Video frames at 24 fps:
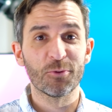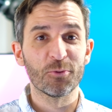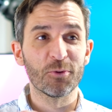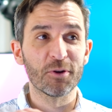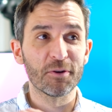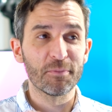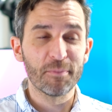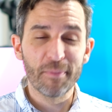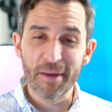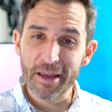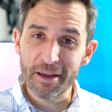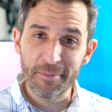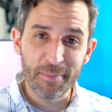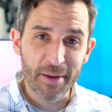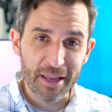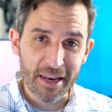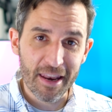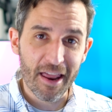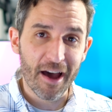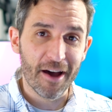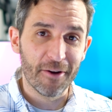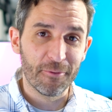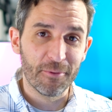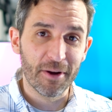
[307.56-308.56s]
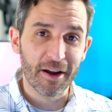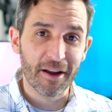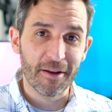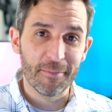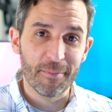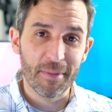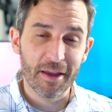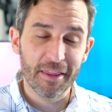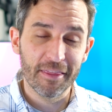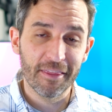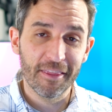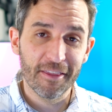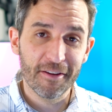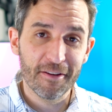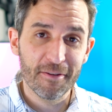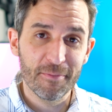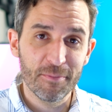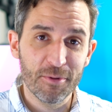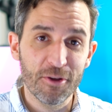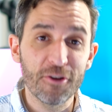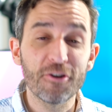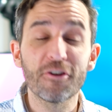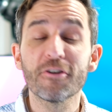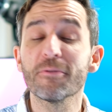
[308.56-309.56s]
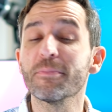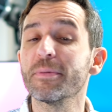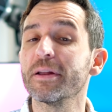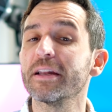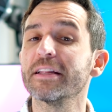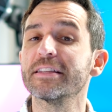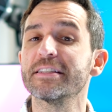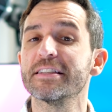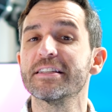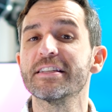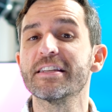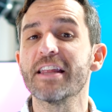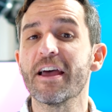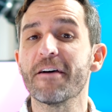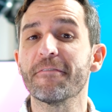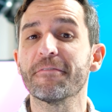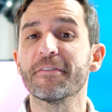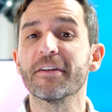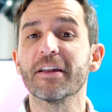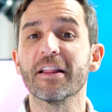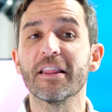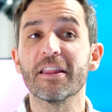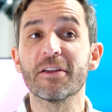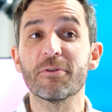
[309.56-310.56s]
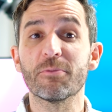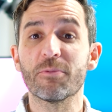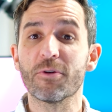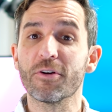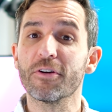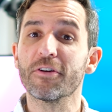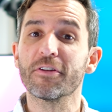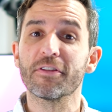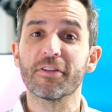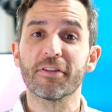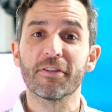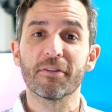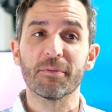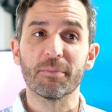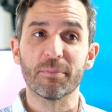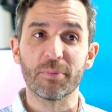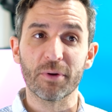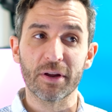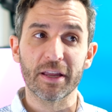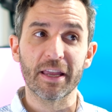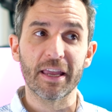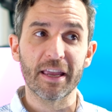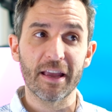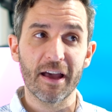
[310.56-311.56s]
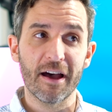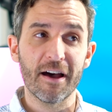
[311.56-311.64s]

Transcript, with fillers: would make me not recommend the computer, but it's definitely worth bringing